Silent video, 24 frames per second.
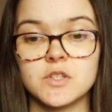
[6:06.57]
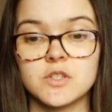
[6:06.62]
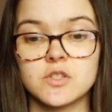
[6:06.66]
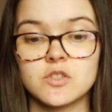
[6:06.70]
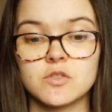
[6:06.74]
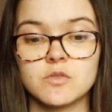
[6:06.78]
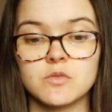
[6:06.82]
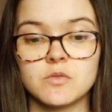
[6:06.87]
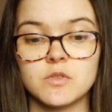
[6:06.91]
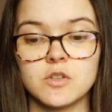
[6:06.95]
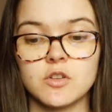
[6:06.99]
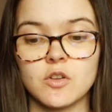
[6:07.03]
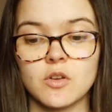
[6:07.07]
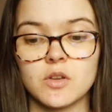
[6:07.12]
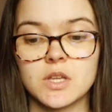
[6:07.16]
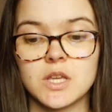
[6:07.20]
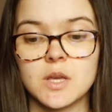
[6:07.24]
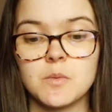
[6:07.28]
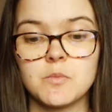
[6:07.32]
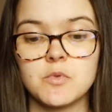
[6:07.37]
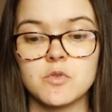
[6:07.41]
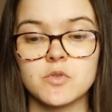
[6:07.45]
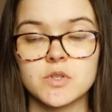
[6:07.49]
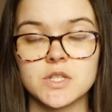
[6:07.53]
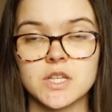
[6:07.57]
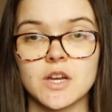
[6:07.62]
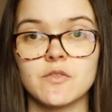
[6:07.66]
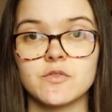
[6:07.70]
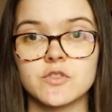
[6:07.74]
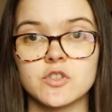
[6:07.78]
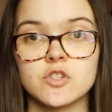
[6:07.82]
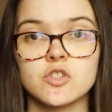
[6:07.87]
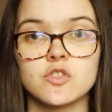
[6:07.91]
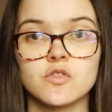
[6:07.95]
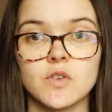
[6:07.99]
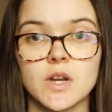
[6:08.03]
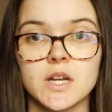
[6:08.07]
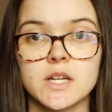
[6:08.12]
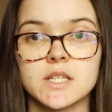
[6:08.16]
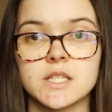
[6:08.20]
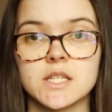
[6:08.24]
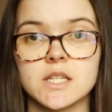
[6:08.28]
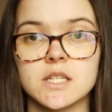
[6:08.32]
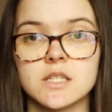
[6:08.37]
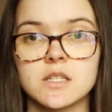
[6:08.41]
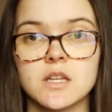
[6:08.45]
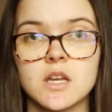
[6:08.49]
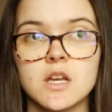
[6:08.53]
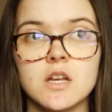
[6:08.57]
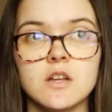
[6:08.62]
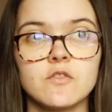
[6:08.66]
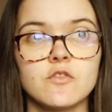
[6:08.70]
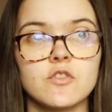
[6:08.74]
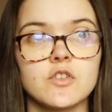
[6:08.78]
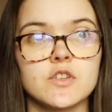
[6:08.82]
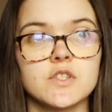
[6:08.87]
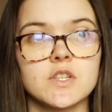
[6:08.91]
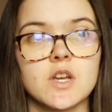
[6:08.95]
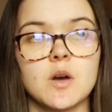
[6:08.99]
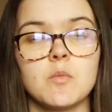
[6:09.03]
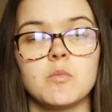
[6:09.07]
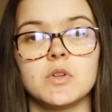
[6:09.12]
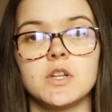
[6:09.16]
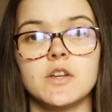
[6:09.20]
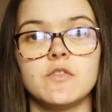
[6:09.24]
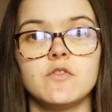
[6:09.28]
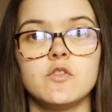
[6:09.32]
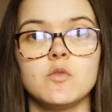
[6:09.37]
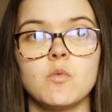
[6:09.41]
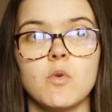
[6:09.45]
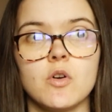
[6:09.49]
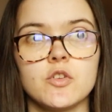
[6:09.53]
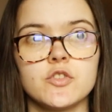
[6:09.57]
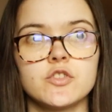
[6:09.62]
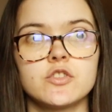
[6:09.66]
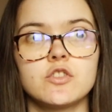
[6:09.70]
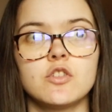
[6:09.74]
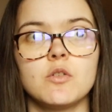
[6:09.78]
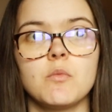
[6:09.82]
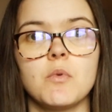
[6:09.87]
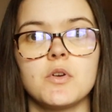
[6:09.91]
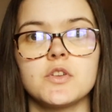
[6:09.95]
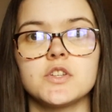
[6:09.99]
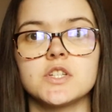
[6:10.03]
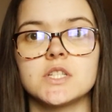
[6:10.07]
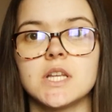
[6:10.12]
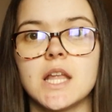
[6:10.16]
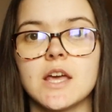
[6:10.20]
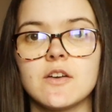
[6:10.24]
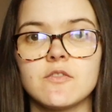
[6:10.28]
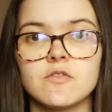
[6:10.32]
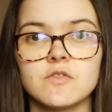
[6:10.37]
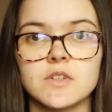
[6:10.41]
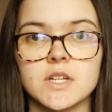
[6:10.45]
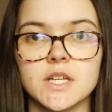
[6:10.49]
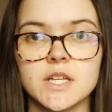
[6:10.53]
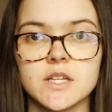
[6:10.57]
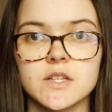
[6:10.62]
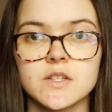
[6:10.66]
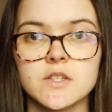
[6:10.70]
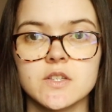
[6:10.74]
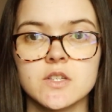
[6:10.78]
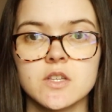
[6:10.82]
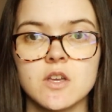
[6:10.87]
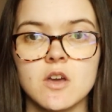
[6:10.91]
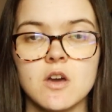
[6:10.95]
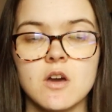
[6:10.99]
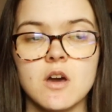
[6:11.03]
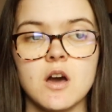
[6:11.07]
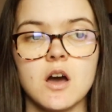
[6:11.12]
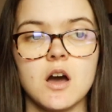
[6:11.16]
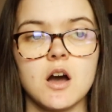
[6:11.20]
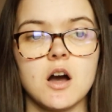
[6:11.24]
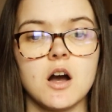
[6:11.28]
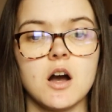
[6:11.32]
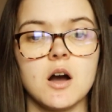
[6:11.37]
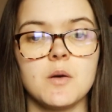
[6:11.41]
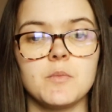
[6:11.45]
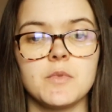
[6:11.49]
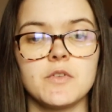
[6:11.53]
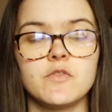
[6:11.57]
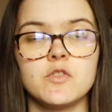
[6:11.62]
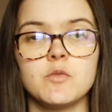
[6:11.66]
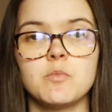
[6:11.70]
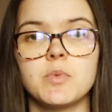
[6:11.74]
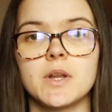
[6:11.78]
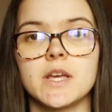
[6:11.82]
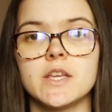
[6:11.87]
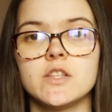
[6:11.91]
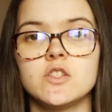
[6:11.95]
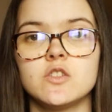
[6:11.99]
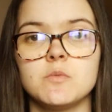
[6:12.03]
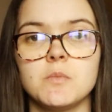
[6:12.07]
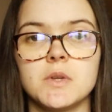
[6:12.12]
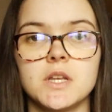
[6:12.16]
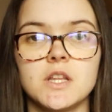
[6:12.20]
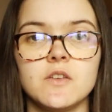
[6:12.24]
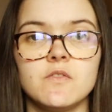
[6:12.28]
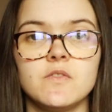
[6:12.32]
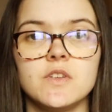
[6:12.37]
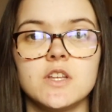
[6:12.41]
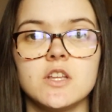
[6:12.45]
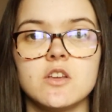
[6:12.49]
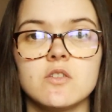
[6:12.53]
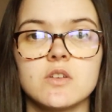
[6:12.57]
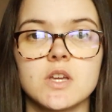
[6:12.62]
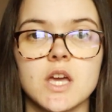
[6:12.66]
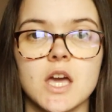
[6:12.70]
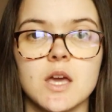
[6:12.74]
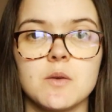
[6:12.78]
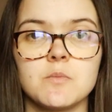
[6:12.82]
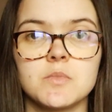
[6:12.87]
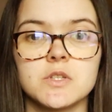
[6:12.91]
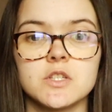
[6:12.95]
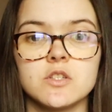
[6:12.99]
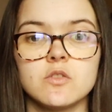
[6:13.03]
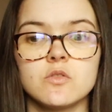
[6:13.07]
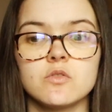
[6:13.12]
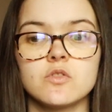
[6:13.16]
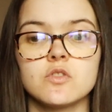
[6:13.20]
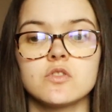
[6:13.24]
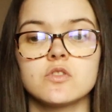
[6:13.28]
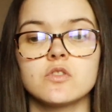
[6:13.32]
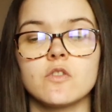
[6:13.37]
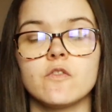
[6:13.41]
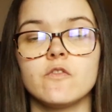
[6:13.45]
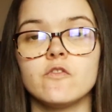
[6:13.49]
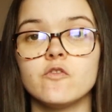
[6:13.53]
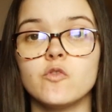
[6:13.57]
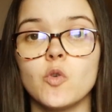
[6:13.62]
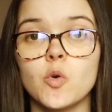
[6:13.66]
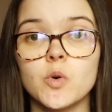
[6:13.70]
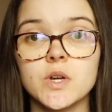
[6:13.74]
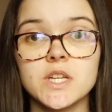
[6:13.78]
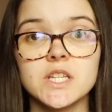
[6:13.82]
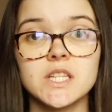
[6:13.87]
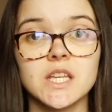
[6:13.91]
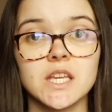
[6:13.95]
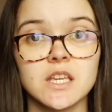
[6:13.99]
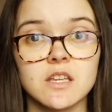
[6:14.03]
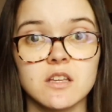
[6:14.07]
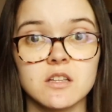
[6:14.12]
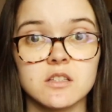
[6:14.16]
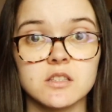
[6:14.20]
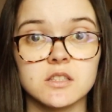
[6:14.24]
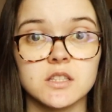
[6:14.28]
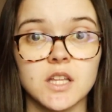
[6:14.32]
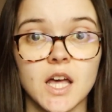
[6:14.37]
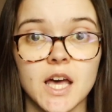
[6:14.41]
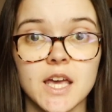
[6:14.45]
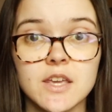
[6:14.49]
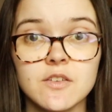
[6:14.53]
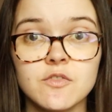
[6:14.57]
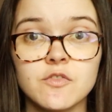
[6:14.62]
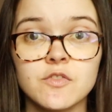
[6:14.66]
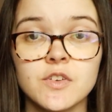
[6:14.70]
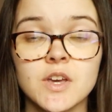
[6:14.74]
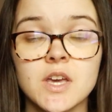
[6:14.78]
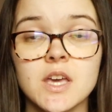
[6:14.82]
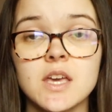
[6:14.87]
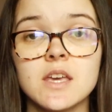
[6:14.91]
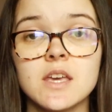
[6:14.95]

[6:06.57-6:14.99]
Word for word: just, you know, keep yourself distracted. For example, if you watch too much Netflix, um, if you play too many video games and you're just avoiding life,